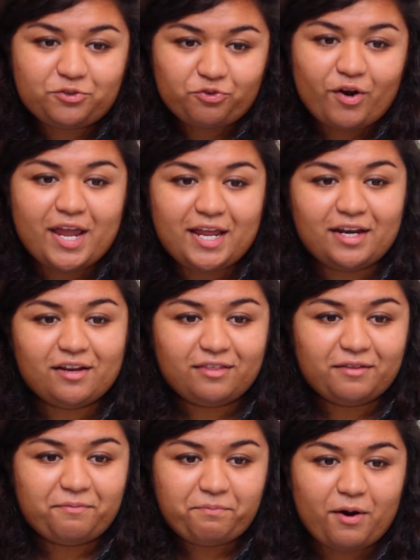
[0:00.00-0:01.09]
drain
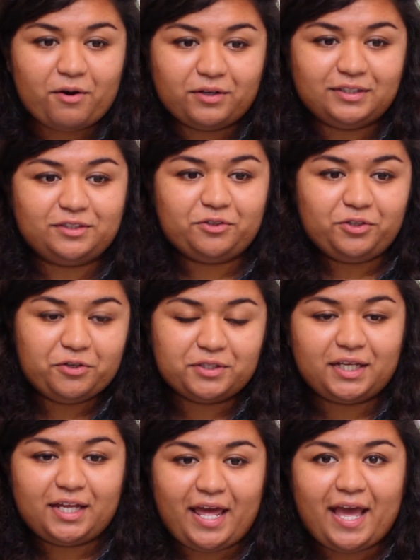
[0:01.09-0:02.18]
the pond
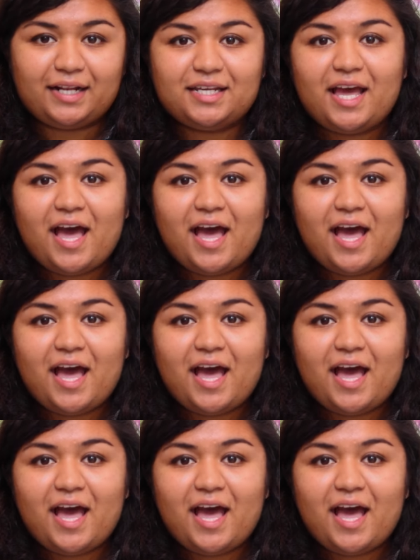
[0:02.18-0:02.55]
using a net